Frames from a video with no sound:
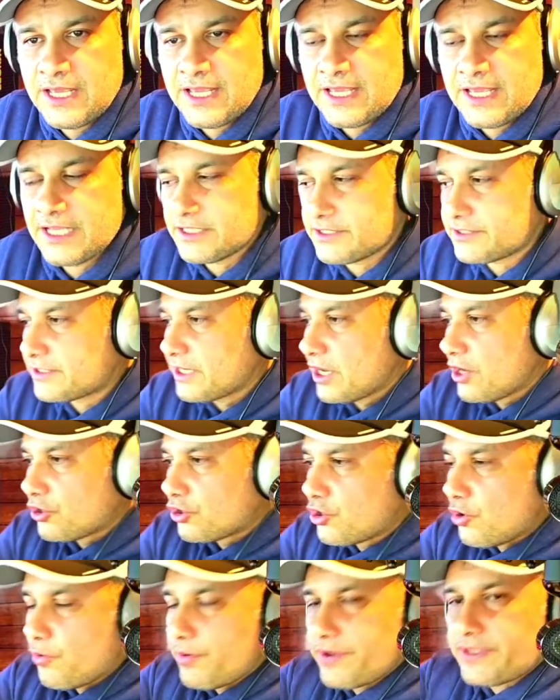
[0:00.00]
is
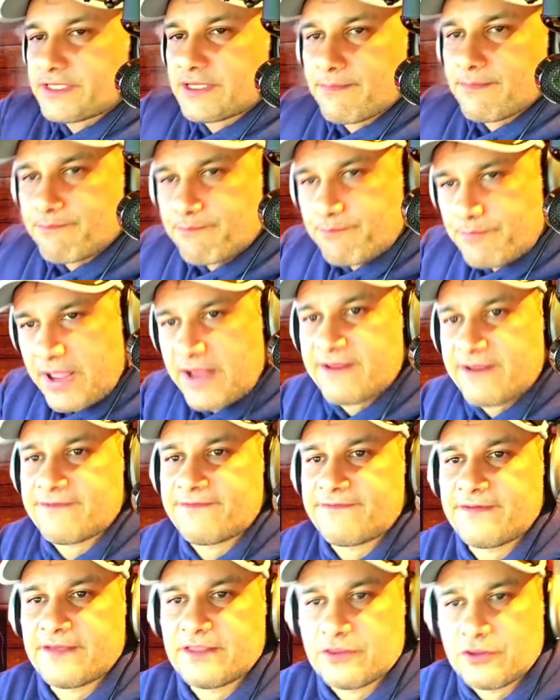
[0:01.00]
going to
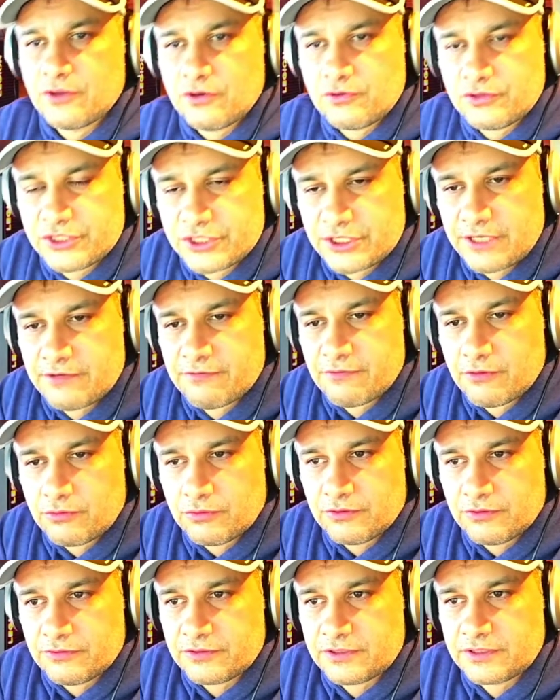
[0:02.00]
benefit those
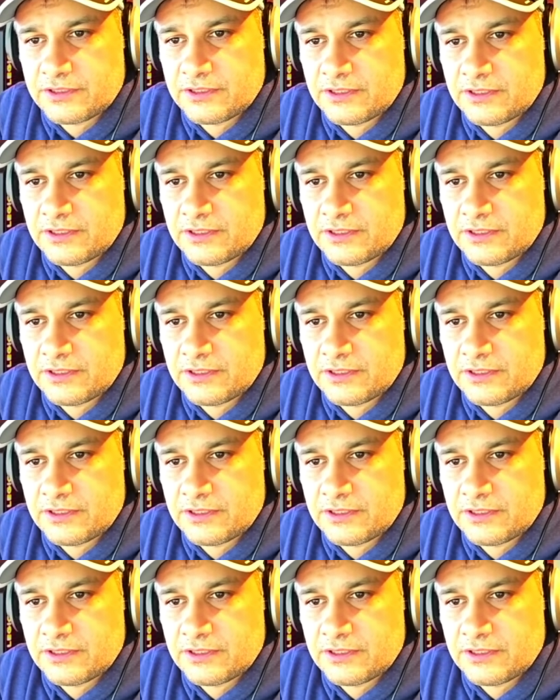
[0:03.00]
shareholders.